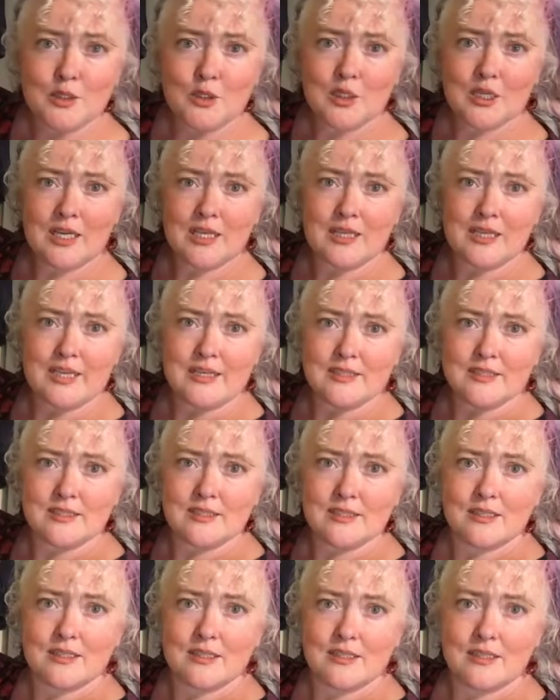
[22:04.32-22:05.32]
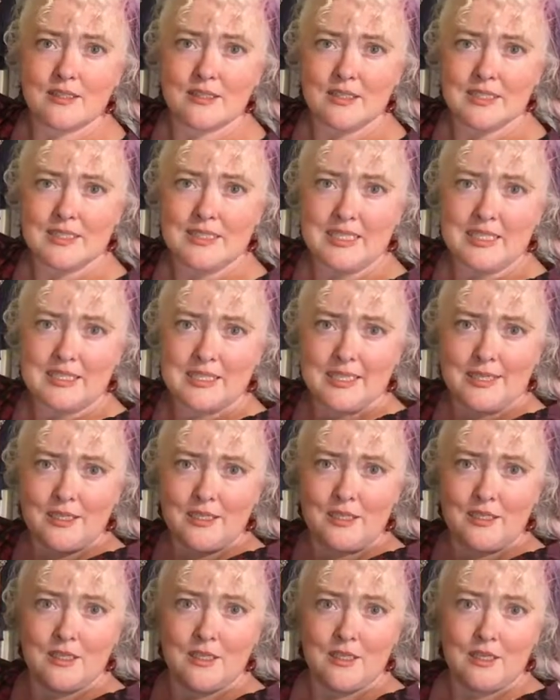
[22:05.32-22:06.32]
Look at this. The
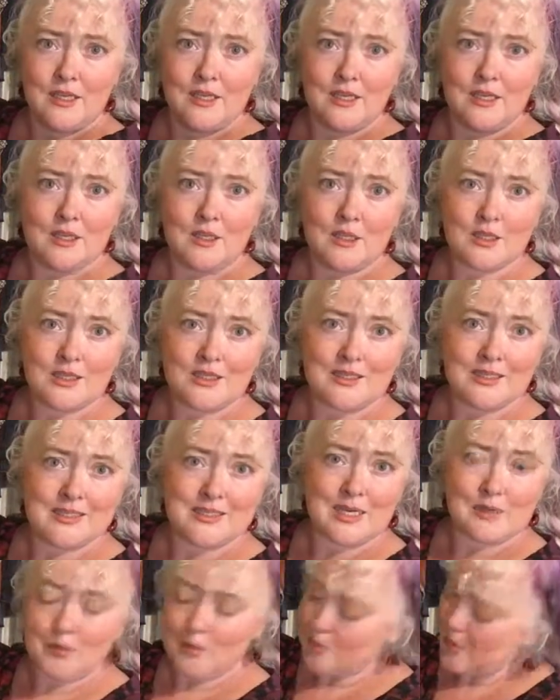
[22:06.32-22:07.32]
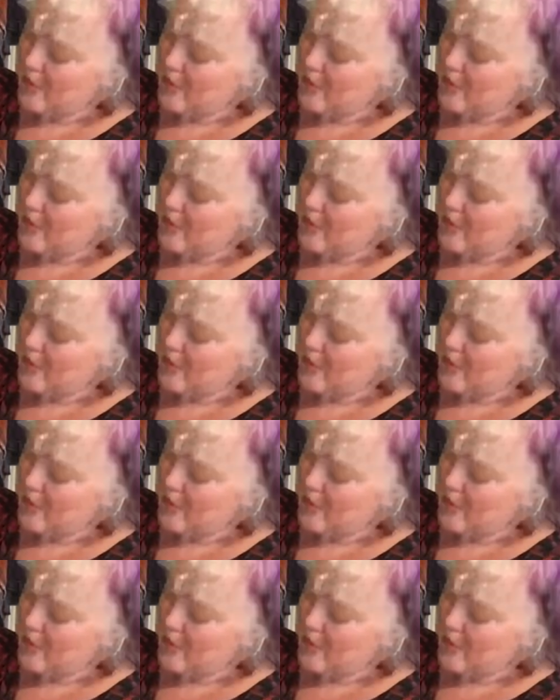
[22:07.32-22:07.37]
detail. Look at the double